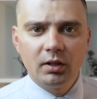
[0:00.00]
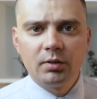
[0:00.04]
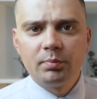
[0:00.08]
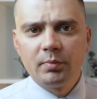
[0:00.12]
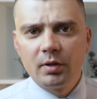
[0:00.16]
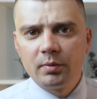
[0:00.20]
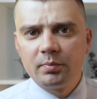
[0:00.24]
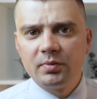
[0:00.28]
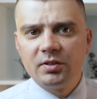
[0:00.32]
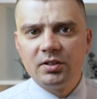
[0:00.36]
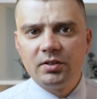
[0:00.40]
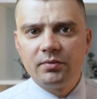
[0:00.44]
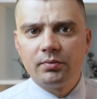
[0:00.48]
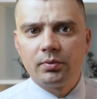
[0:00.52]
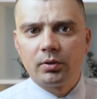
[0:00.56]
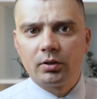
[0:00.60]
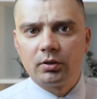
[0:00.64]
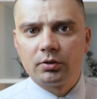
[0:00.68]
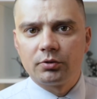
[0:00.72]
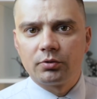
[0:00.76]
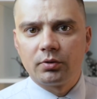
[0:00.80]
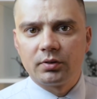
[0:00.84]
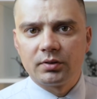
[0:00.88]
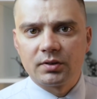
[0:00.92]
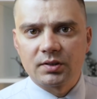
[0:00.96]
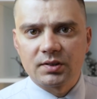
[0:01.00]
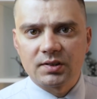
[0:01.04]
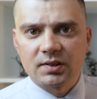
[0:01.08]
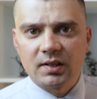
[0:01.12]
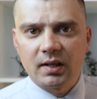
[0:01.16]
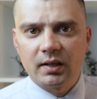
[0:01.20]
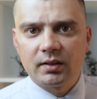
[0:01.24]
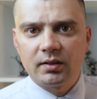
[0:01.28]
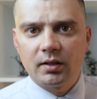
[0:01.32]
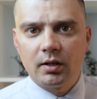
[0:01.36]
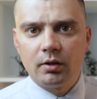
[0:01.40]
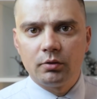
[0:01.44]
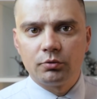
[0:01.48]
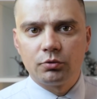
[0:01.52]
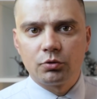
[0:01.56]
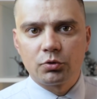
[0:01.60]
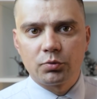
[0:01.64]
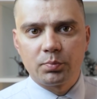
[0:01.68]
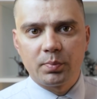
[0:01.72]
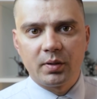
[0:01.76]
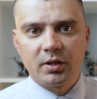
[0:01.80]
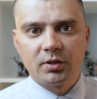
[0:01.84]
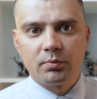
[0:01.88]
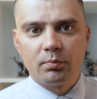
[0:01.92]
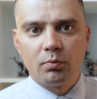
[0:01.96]
It may be difficult to understand how to
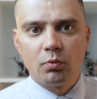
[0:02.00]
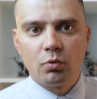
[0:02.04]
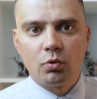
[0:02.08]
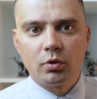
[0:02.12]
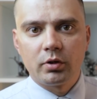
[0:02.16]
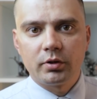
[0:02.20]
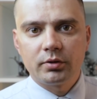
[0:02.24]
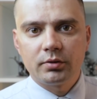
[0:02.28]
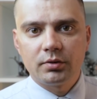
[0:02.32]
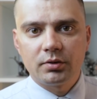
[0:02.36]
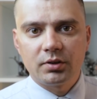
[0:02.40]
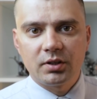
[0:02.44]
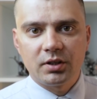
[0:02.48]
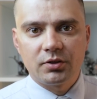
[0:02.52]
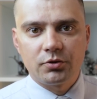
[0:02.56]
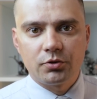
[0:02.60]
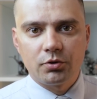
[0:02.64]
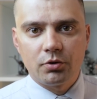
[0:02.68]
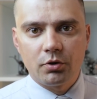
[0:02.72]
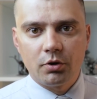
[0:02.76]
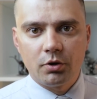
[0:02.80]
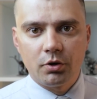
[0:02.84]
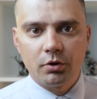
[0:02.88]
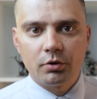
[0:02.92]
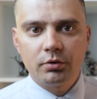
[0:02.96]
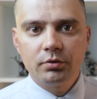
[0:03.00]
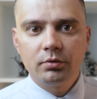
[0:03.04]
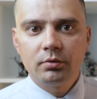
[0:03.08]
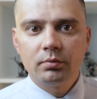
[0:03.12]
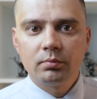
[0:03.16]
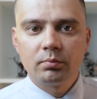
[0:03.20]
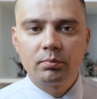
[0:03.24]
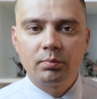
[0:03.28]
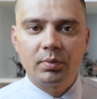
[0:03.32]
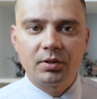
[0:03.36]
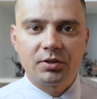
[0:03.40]
spend more than you earn,